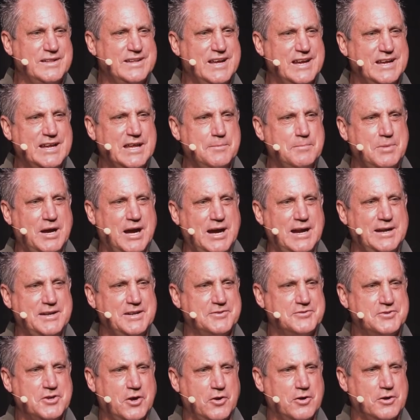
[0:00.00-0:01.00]
they get behind
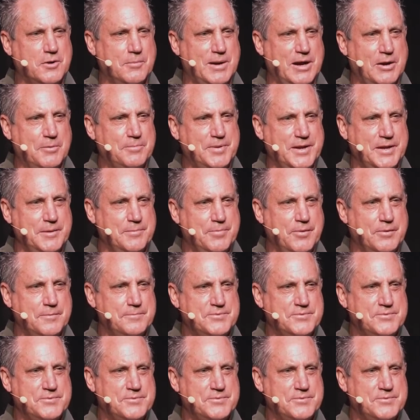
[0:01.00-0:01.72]
and talk about people.